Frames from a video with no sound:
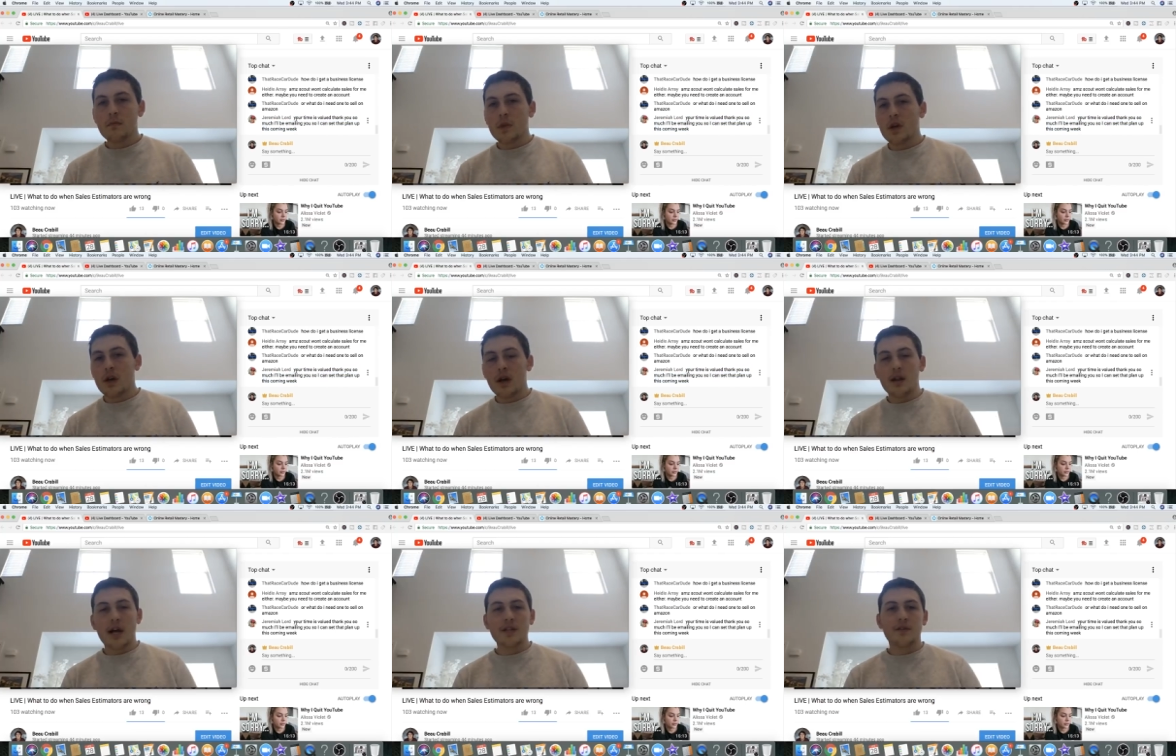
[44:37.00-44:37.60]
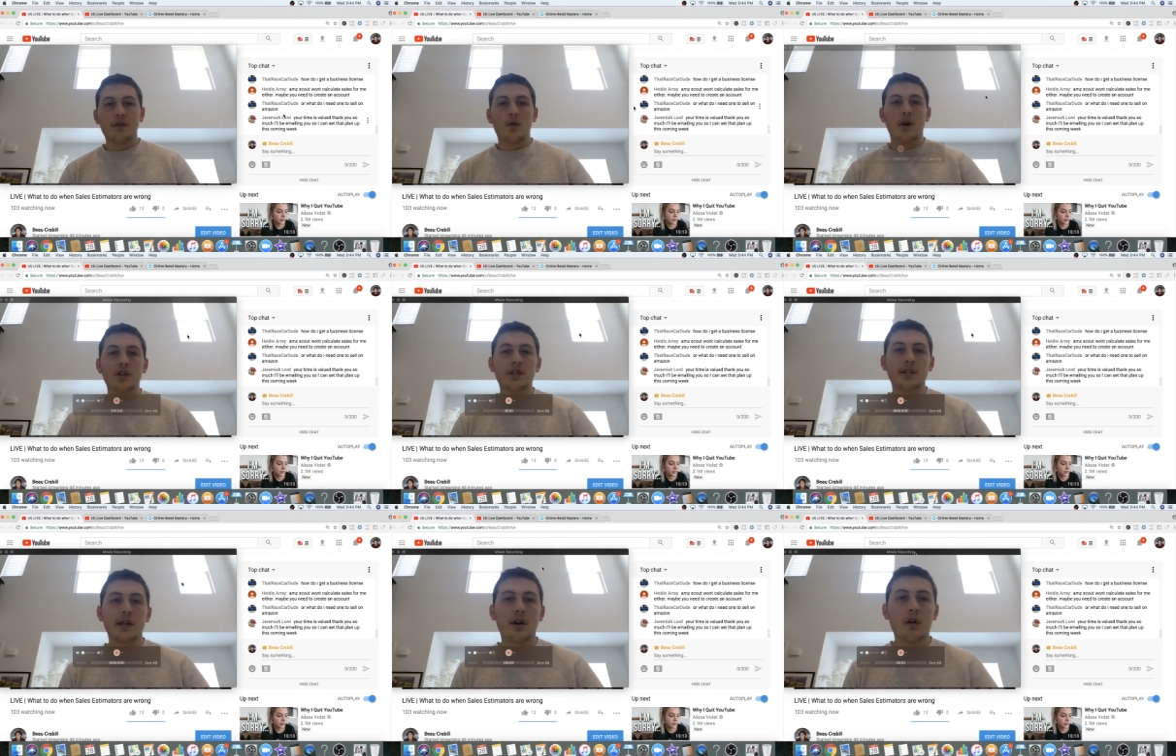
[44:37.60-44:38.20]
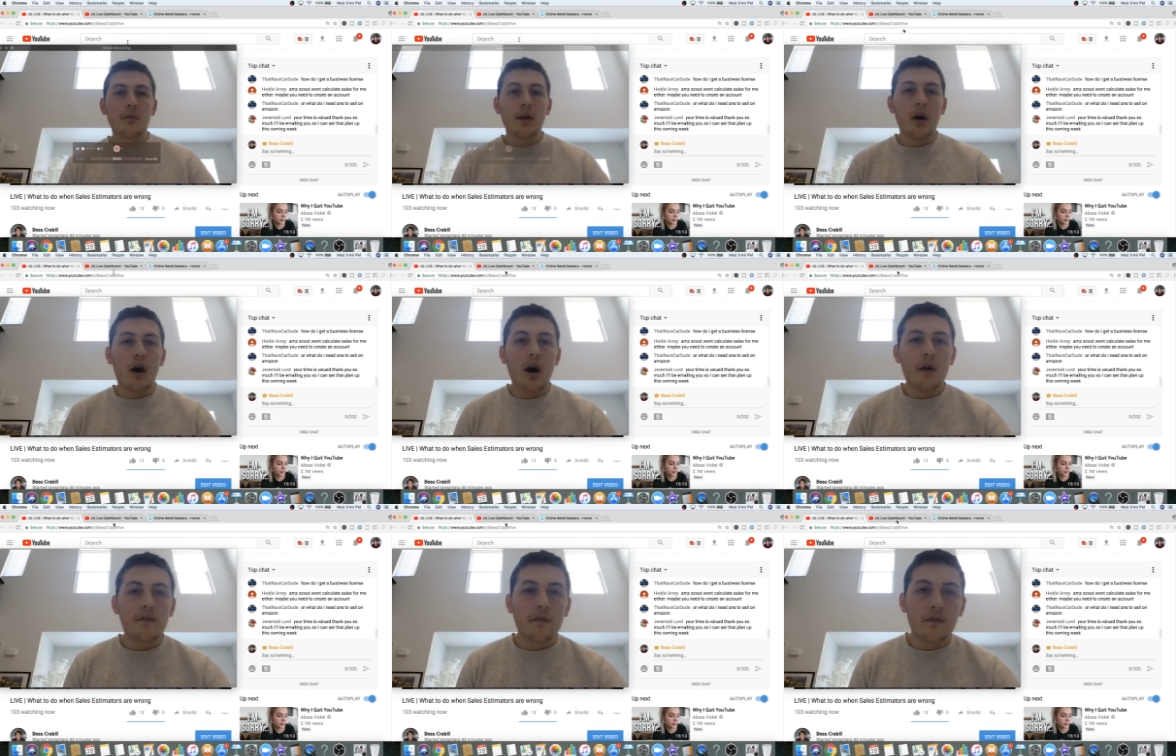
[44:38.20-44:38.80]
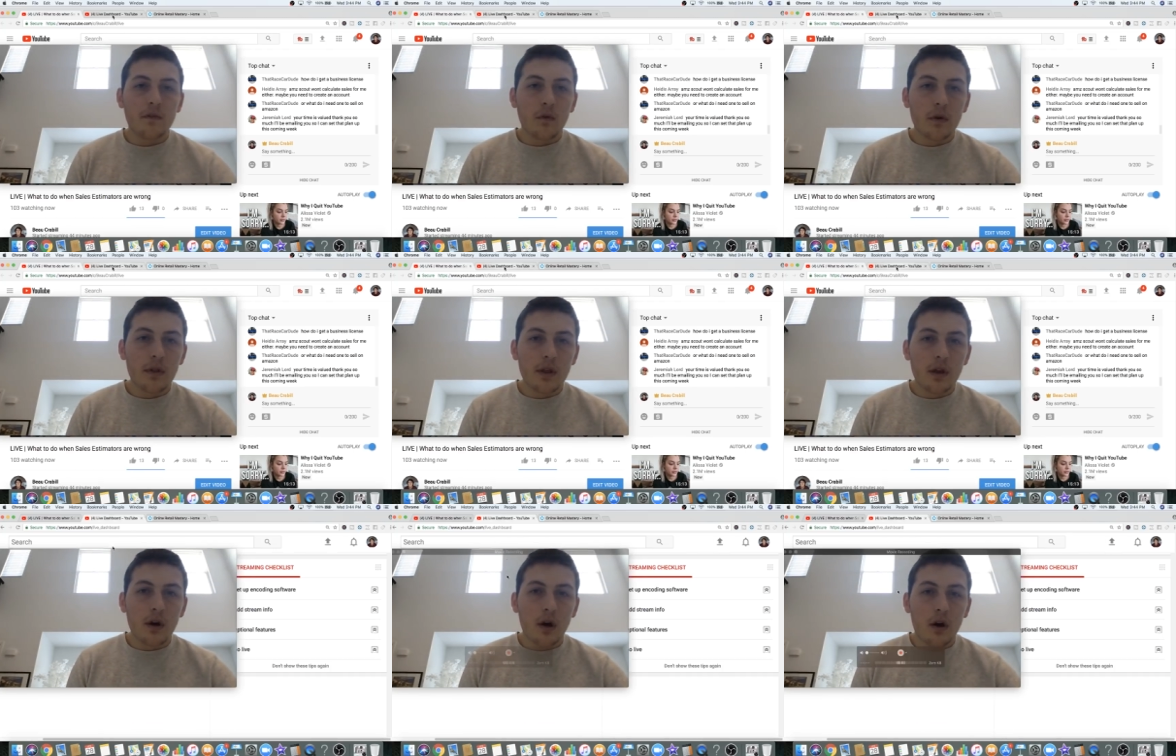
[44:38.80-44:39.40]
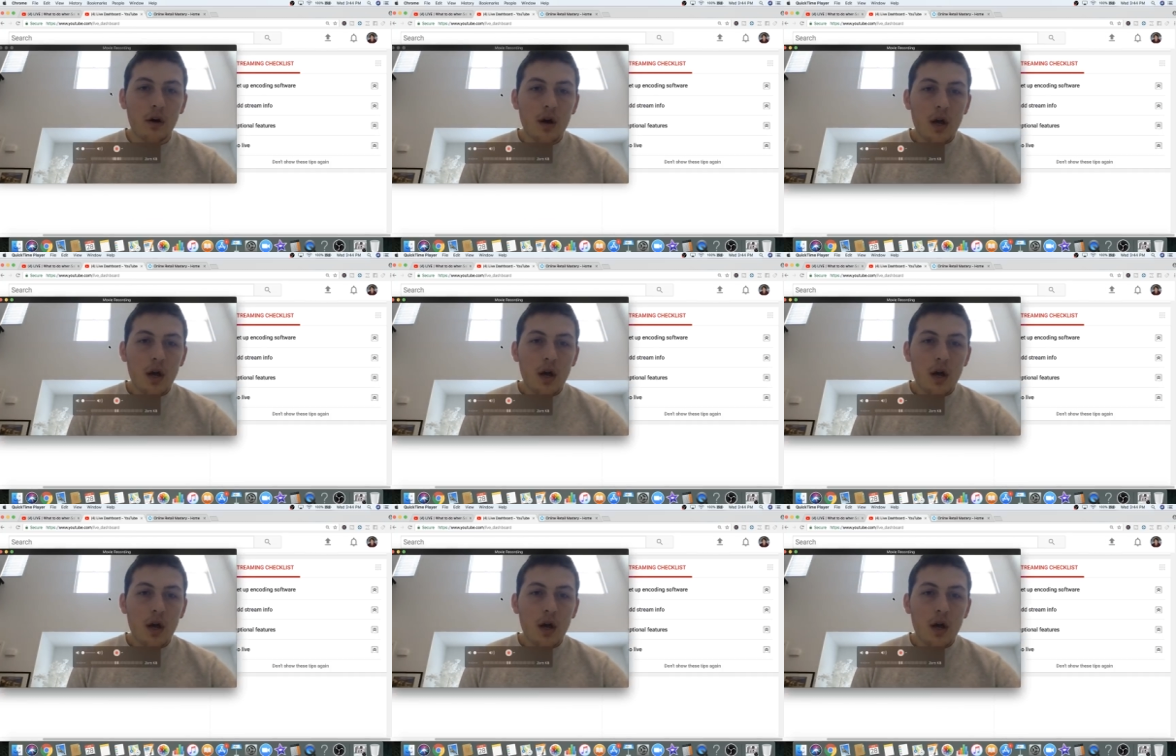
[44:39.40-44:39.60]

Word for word: last few questions, then I'll be off for the call.